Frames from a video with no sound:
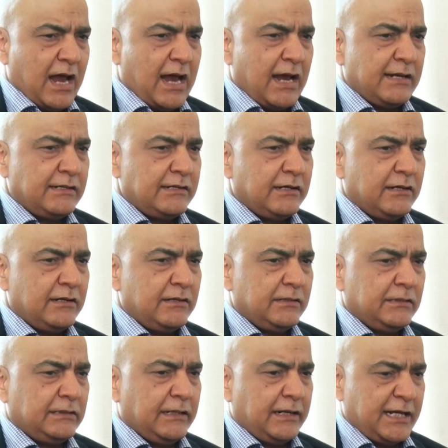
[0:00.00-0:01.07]
and
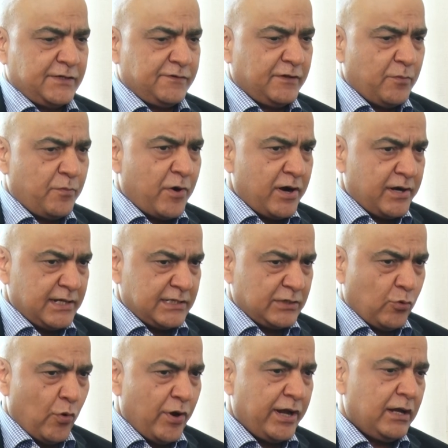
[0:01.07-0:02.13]
the rest of the part
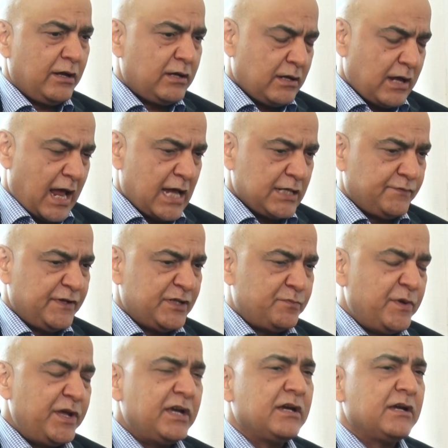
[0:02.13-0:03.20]
is going as we
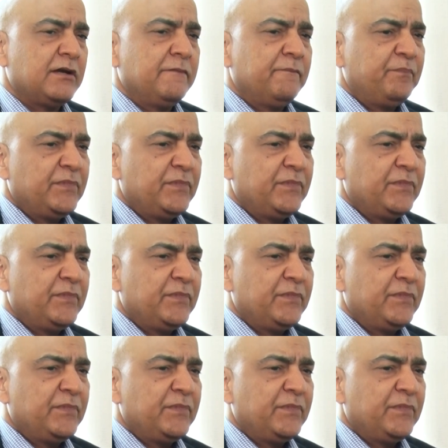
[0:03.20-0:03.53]
speak.